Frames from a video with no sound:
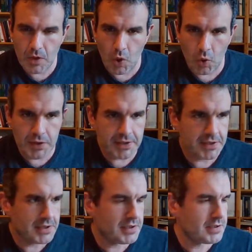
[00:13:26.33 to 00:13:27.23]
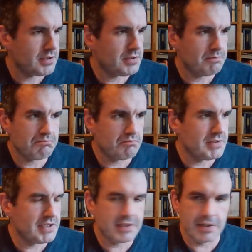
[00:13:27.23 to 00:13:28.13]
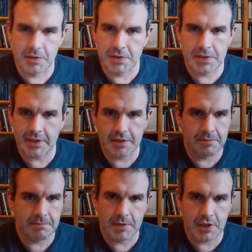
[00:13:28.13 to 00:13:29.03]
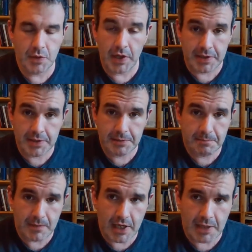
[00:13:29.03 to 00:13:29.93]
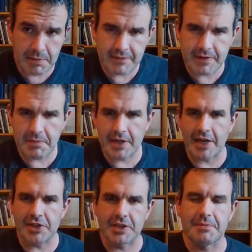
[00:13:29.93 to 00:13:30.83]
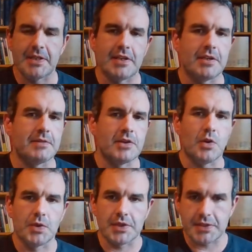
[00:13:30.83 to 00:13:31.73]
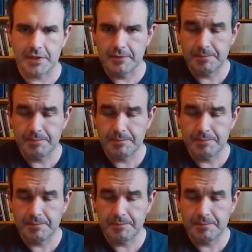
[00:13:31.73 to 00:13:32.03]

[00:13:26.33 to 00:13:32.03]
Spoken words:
oldest distillers in the U.S. I believe they might actually be the oldest.